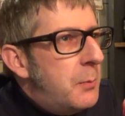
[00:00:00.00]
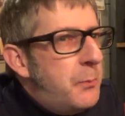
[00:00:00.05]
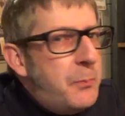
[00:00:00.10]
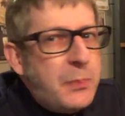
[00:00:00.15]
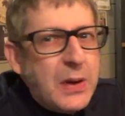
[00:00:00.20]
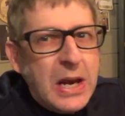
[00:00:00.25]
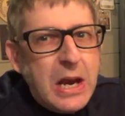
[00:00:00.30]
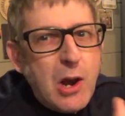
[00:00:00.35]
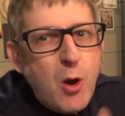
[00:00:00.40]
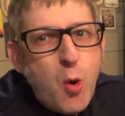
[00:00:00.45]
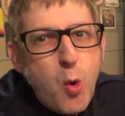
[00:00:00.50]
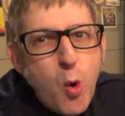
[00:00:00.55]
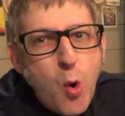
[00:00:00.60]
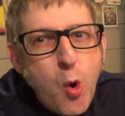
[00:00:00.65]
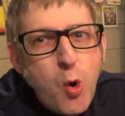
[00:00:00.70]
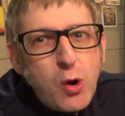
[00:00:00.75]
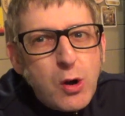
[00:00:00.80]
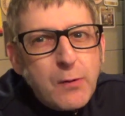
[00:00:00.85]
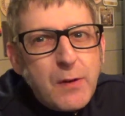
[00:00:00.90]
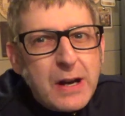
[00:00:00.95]
Beer
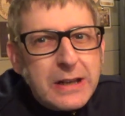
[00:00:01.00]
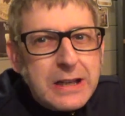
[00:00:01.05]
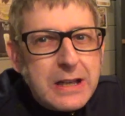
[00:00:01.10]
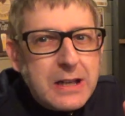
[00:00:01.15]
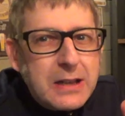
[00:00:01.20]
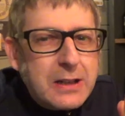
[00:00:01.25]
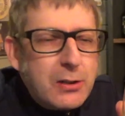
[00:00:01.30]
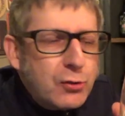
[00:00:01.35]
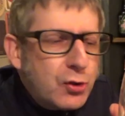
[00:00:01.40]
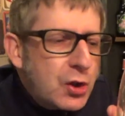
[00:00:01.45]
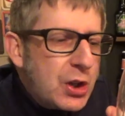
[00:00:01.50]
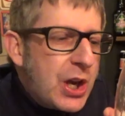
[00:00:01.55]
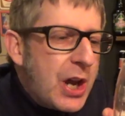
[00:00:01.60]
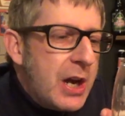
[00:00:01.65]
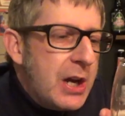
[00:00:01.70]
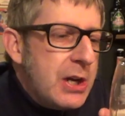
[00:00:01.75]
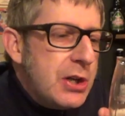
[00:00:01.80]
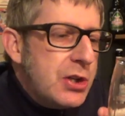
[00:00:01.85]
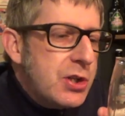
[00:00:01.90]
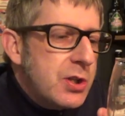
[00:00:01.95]
Hawk have had it on
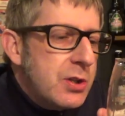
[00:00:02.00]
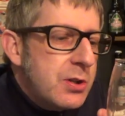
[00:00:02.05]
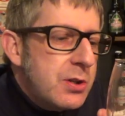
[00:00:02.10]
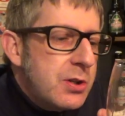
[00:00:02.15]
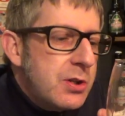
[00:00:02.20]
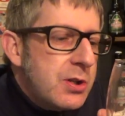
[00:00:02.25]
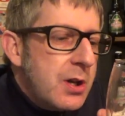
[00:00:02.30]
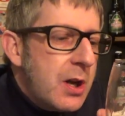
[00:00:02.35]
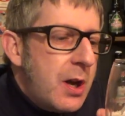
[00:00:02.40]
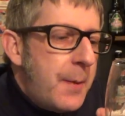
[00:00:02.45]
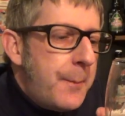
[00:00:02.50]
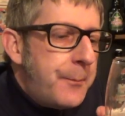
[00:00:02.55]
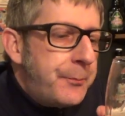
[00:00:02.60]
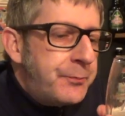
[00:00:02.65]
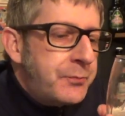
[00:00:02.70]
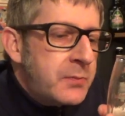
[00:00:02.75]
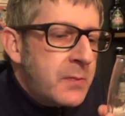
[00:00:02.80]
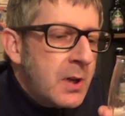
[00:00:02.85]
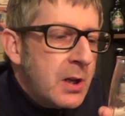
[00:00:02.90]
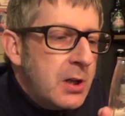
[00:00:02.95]
occasions.
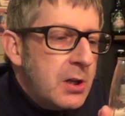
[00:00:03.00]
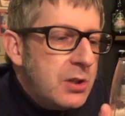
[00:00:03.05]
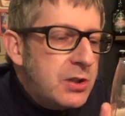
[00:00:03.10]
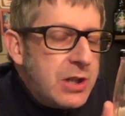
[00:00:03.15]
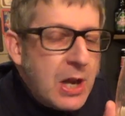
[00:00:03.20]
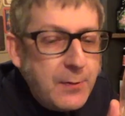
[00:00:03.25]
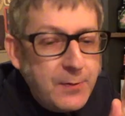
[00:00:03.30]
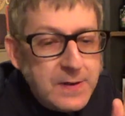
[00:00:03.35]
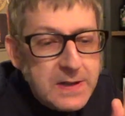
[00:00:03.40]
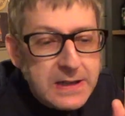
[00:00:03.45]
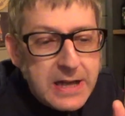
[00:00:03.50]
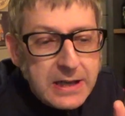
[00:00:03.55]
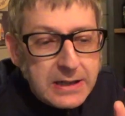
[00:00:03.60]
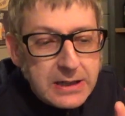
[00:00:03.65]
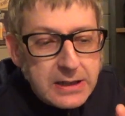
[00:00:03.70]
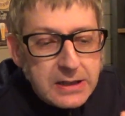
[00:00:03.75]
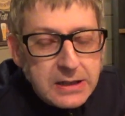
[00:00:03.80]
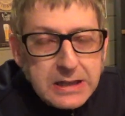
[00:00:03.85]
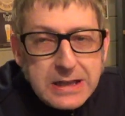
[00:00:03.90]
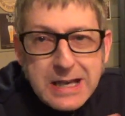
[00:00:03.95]
Definitely get
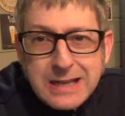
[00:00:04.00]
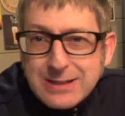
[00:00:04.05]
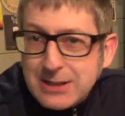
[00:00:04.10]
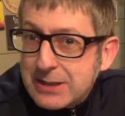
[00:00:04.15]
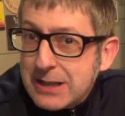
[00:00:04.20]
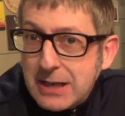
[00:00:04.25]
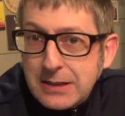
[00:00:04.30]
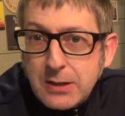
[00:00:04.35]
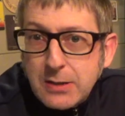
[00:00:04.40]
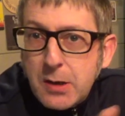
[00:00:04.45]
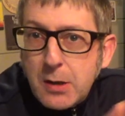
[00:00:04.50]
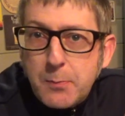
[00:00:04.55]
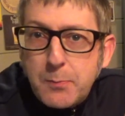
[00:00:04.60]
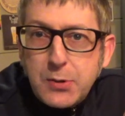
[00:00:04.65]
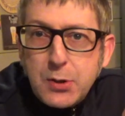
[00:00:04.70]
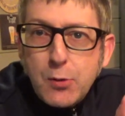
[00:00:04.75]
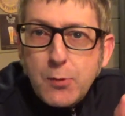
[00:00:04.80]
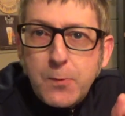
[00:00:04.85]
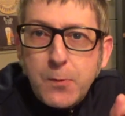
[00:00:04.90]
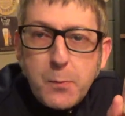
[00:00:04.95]
it. He has it down at
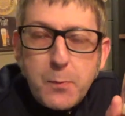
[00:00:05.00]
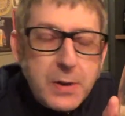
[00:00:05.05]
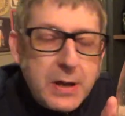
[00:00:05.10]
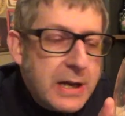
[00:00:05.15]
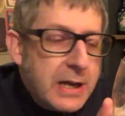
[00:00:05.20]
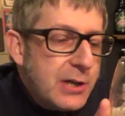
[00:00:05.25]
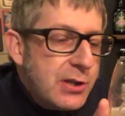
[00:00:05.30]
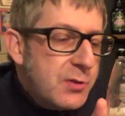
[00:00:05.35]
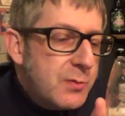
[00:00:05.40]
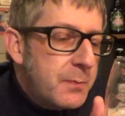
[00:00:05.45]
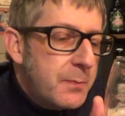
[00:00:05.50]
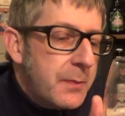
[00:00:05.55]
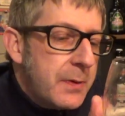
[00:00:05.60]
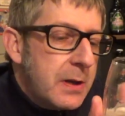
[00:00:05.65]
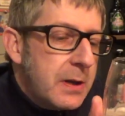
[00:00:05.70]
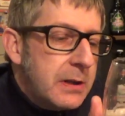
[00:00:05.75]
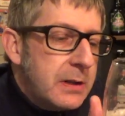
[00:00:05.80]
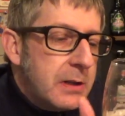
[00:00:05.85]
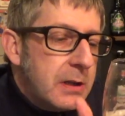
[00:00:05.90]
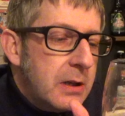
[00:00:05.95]
Beautiful Beers
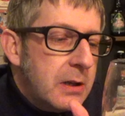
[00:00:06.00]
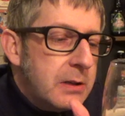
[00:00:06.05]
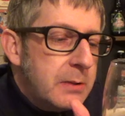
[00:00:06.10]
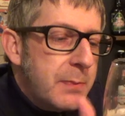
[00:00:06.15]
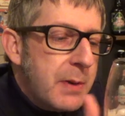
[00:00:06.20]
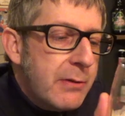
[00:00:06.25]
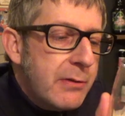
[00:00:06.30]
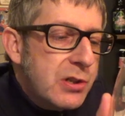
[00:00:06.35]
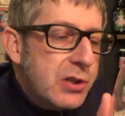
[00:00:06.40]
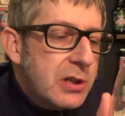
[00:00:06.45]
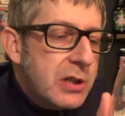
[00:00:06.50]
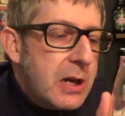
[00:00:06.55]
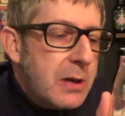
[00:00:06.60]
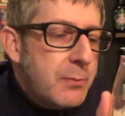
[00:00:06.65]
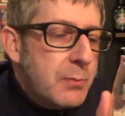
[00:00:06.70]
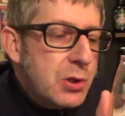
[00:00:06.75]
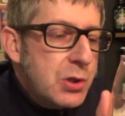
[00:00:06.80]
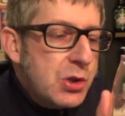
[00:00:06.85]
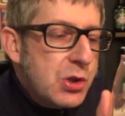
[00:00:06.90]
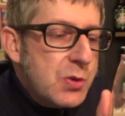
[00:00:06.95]
in Bury St
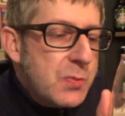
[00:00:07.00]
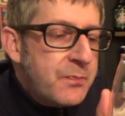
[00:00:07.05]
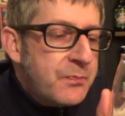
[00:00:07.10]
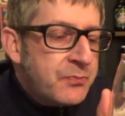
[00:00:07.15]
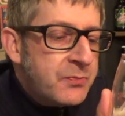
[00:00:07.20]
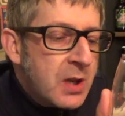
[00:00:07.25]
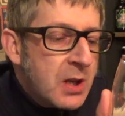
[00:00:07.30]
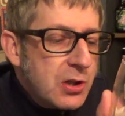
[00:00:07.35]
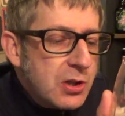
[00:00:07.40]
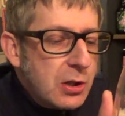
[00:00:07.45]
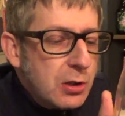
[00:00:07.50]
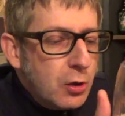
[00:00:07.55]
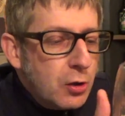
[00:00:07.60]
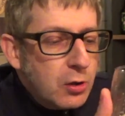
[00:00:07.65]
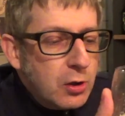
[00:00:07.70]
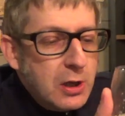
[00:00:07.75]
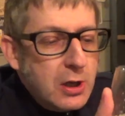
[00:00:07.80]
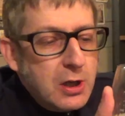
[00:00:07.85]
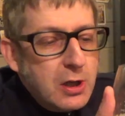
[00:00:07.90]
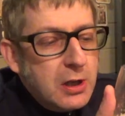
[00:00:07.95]
Edmunds. So
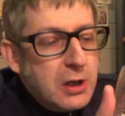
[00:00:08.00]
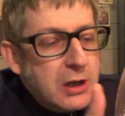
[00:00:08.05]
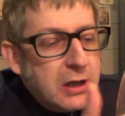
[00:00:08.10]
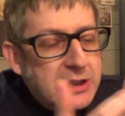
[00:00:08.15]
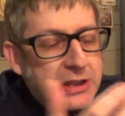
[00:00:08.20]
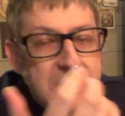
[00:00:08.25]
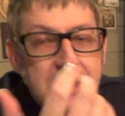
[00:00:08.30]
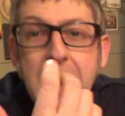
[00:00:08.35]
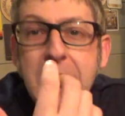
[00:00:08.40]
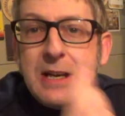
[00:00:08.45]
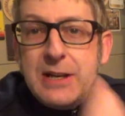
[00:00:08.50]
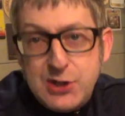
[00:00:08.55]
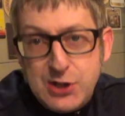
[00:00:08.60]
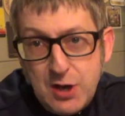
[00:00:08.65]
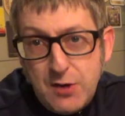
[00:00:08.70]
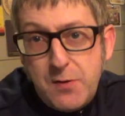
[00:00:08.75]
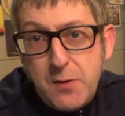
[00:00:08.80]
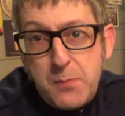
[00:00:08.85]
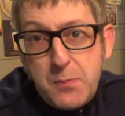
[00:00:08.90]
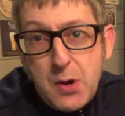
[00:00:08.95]
look, get
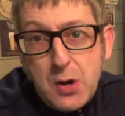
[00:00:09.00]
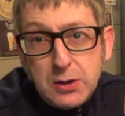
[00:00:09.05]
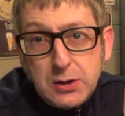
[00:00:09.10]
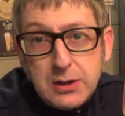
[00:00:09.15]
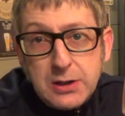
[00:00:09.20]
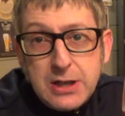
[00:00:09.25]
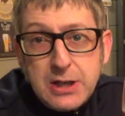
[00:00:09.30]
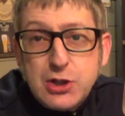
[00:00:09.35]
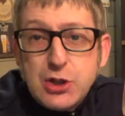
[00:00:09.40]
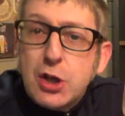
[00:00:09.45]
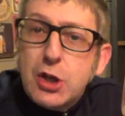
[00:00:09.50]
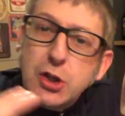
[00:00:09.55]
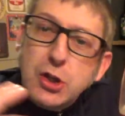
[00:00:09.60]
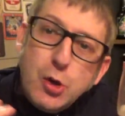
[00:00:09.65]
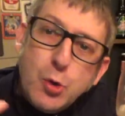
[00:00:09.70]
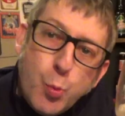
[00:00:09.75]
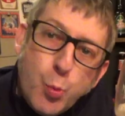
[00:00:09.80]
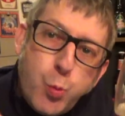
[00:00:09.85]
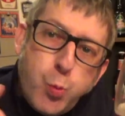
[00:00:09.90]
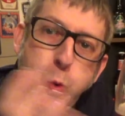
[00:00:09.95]
yourself a bottle of this.
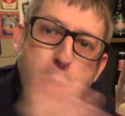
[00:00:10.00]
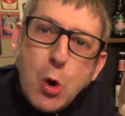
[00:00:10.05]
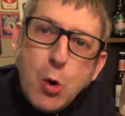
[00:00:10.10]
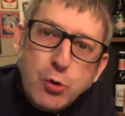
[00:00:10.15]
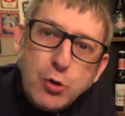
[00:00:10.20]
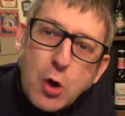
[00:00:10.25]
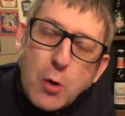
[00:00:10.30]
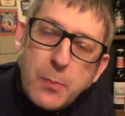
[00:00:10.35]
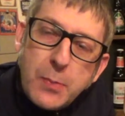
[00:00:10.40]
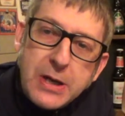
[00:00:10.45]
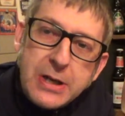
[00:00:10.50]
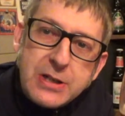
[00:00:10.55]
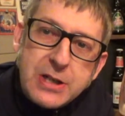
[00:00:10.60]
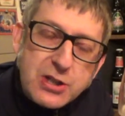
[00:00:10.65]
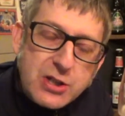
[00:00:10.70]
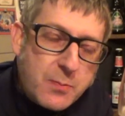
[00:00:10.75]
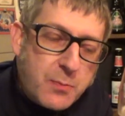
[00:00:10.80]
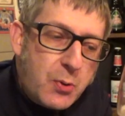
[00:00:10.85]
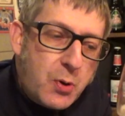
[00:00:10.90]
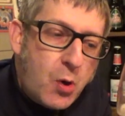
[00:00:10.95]
You will not be
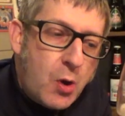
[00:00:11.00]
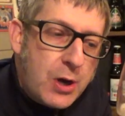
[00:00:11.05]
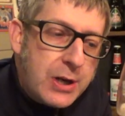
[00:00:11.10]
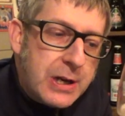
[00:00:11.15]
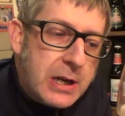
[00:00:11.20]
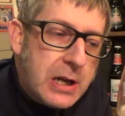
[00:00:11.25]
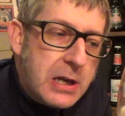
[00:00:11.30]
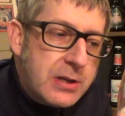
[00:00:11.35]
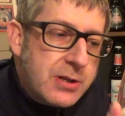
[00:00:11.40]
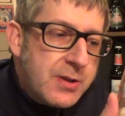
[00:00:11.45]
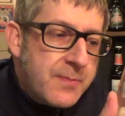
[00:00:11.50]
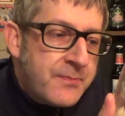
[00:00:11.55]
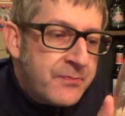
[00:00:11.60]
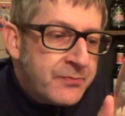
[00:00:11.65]
disappointed.